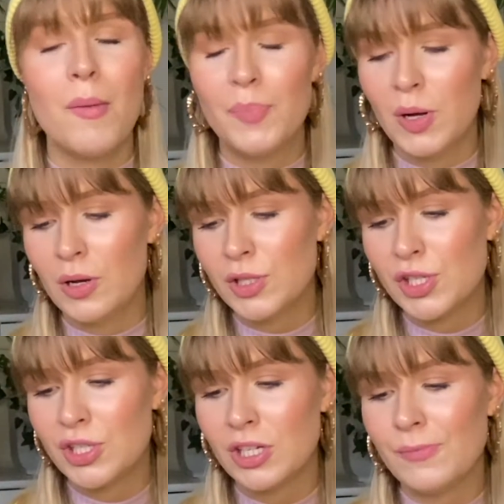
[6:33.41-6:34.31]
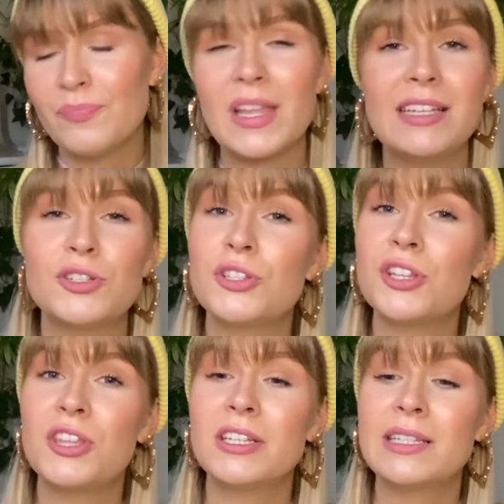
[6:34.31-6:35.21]
But it's just a
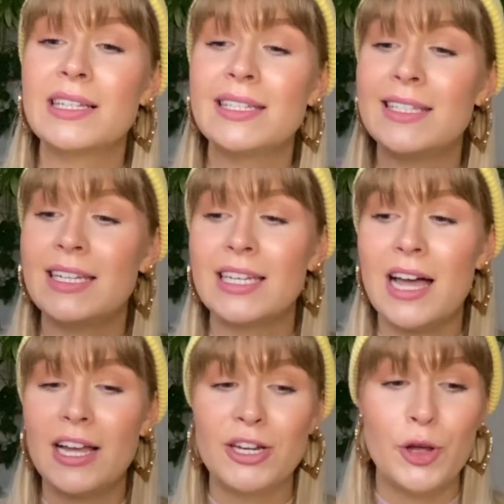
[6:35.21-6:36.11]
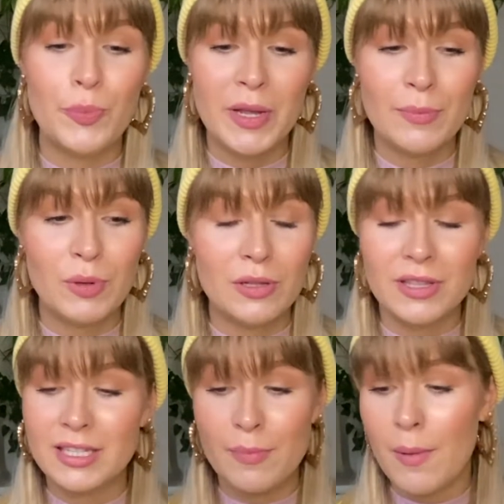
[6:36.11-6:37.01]
thing to consider. I know people,
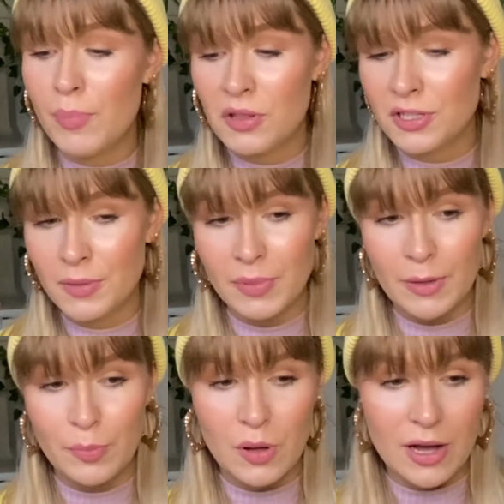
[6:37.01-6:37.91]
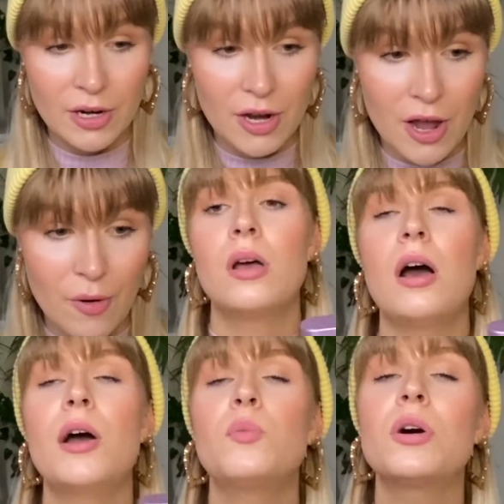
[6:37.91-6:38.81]
this might bother some people, I don't know.
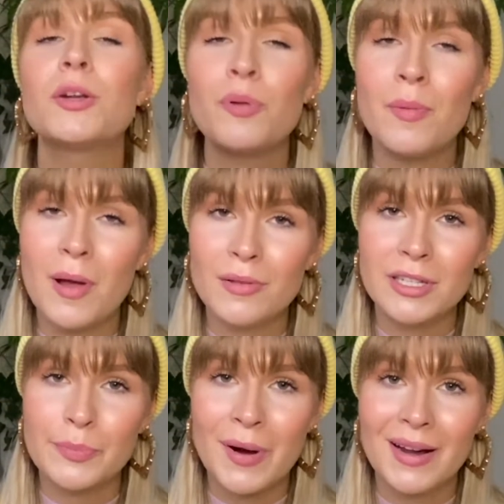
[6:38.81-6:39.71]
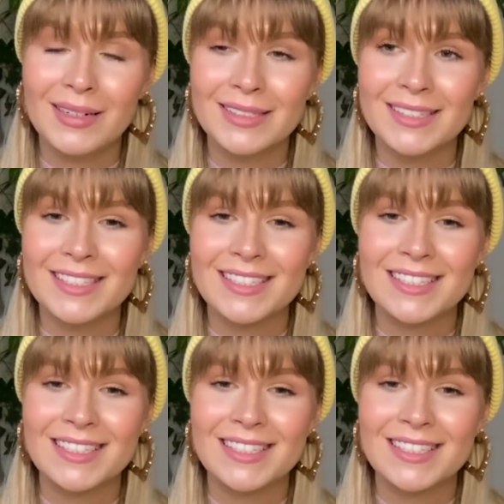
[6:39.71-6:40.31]
I want to promote this brand.